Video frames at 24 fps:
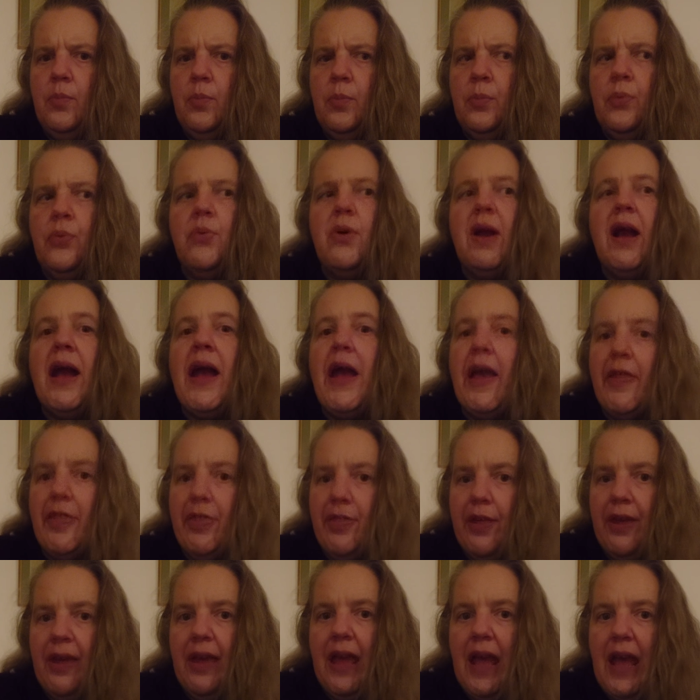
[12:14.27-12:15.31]

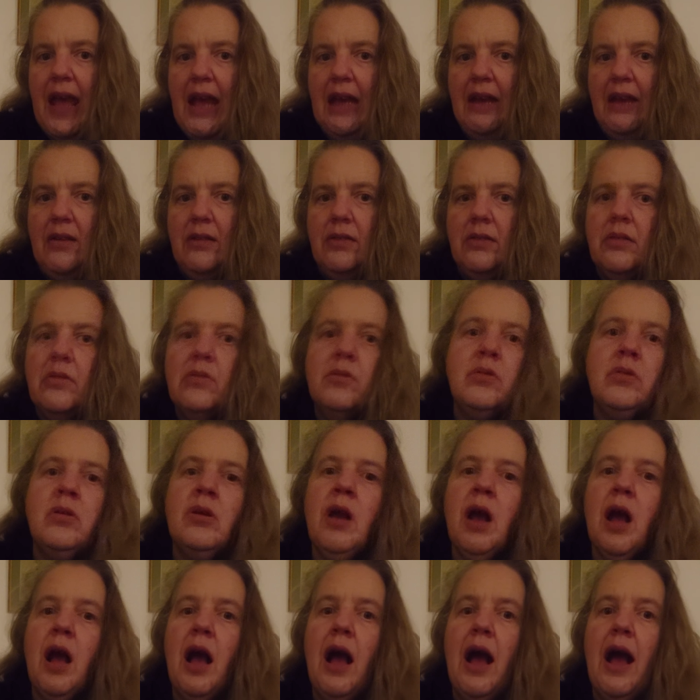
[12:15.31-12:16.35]
breath again
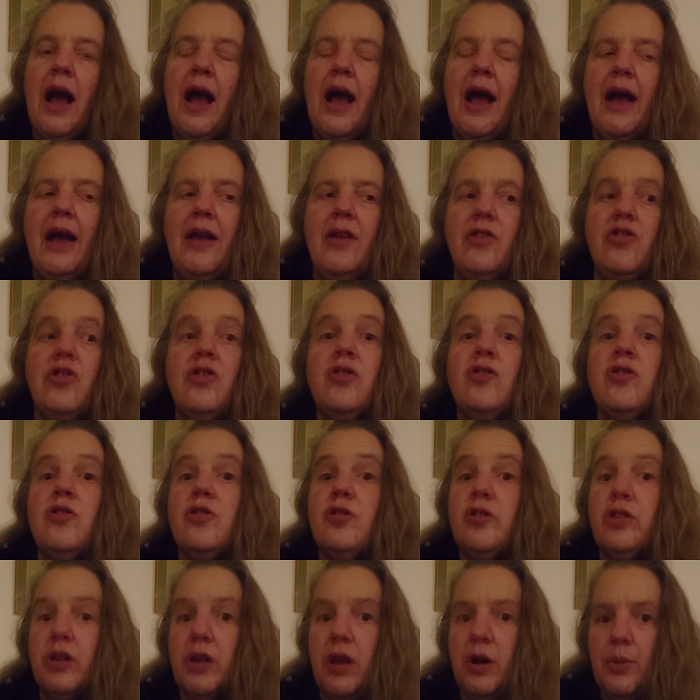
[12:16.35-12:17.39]
and
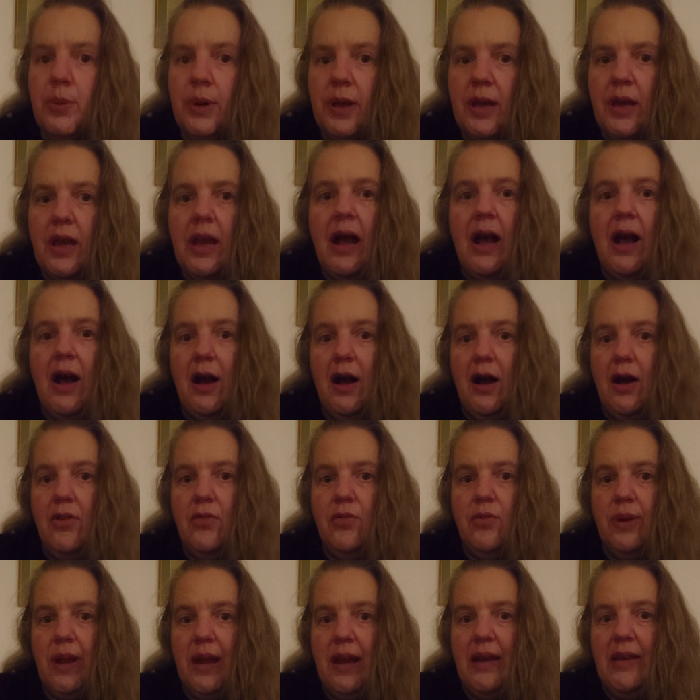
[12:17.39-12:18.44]
slowing your
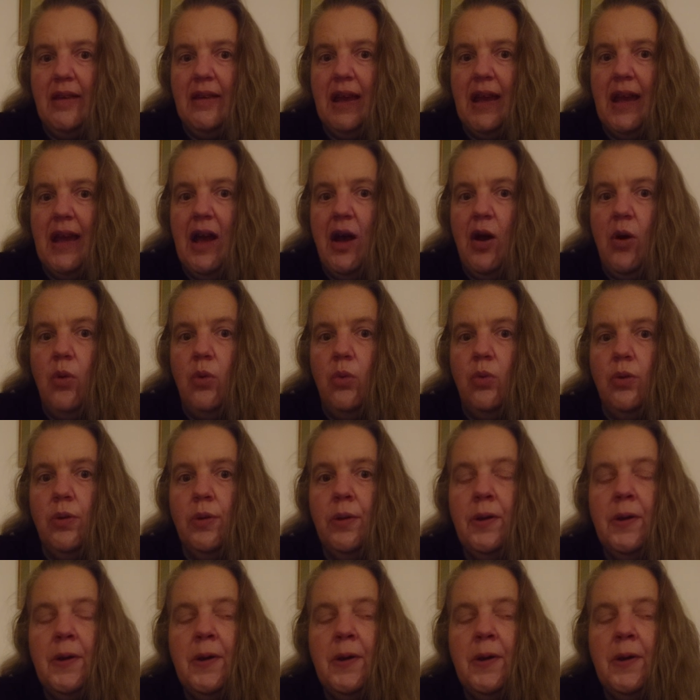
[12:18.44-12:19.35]
heart rate down,